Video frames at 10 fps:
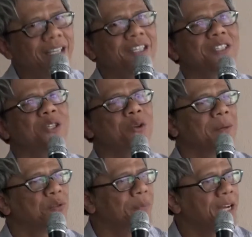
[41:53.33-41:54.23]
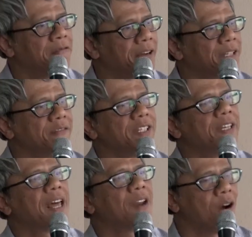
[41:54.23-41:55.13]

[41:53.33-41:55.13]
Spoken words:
is you have to make friends with that